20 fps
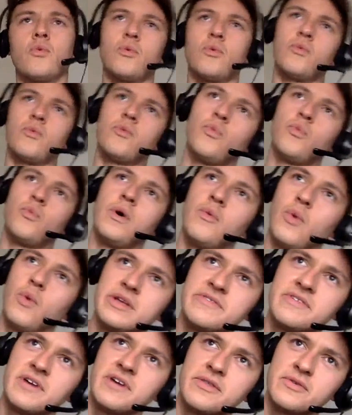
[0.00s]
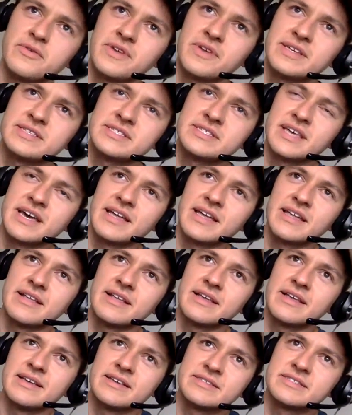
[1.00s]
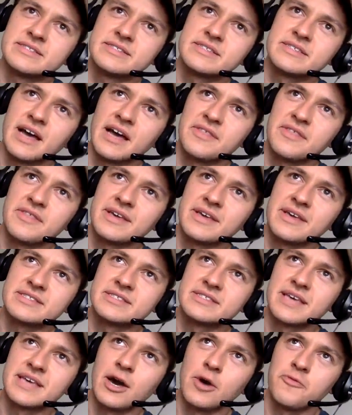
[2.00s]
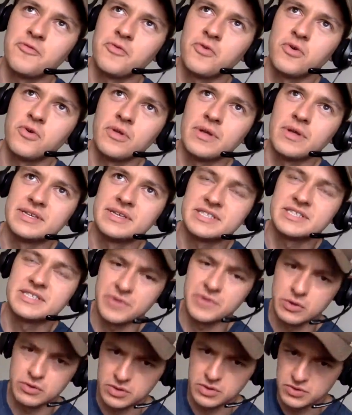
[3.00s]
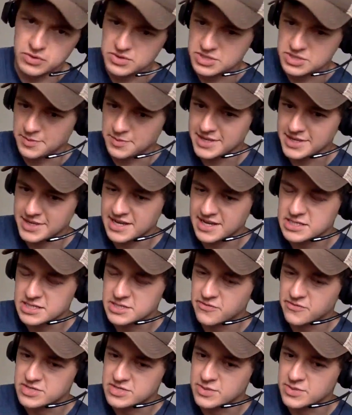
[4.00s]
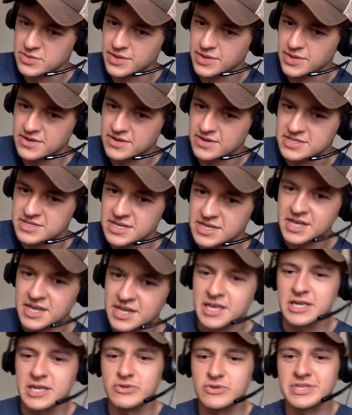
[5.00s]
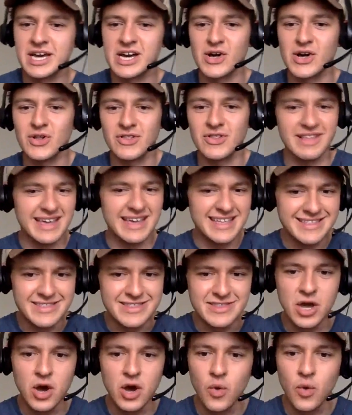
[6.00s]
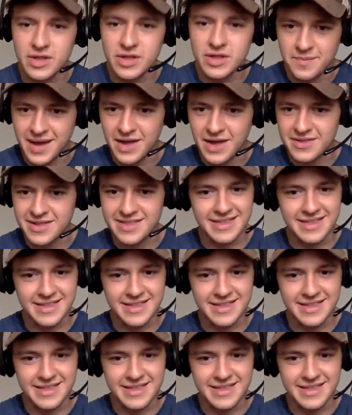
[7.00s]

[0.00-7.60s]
One of the other things that I think is helpful is if you do something nice for someone else, you tell like no one about it.